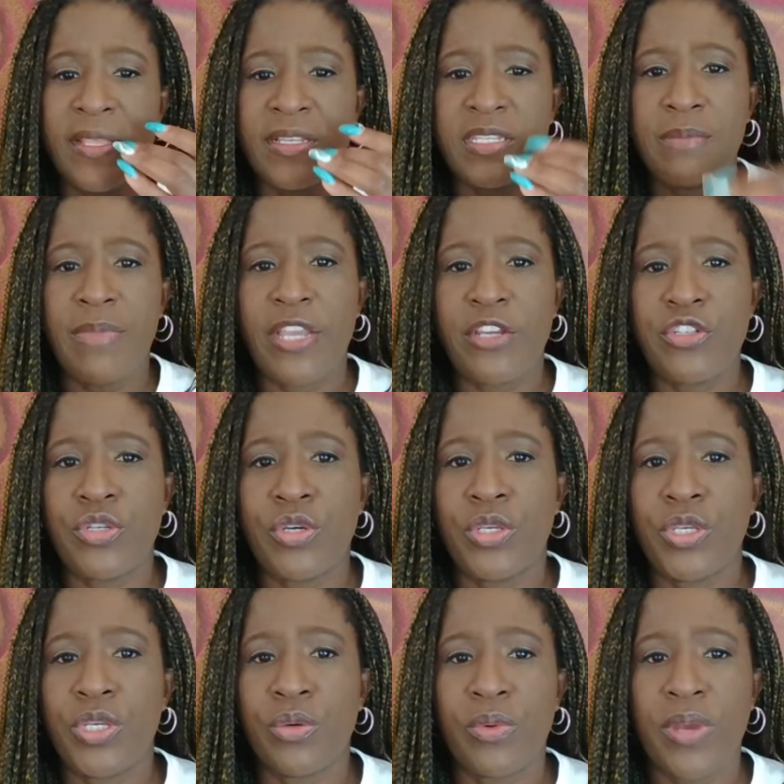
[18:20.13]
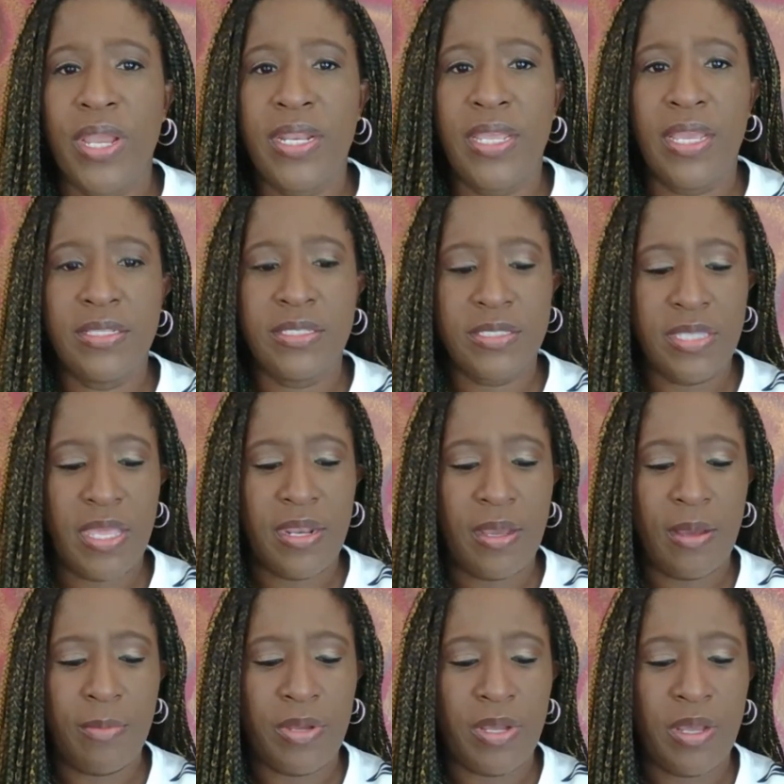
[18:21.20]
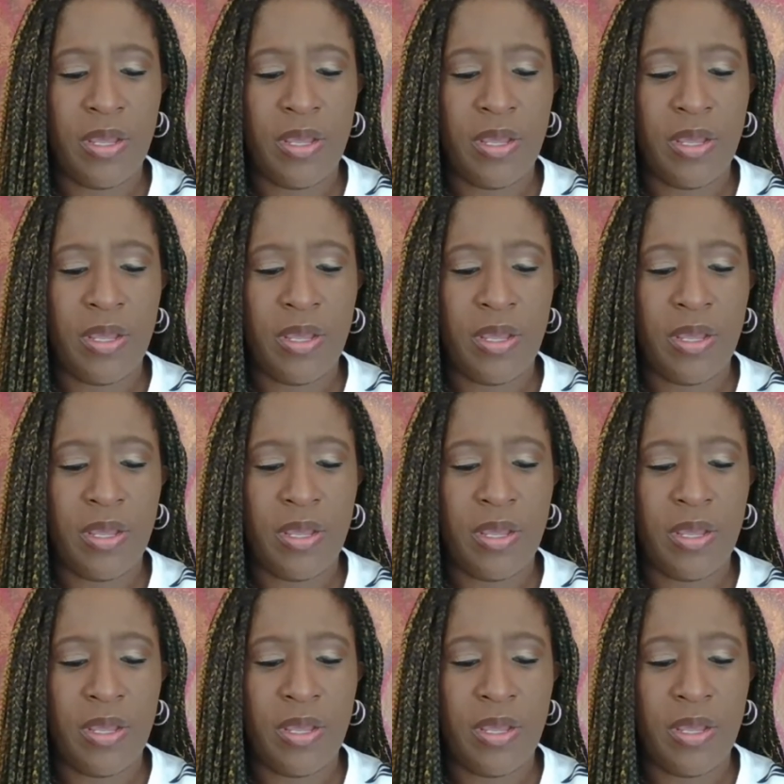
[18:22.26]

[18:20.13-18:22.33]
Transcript: to make sure you're ready and set up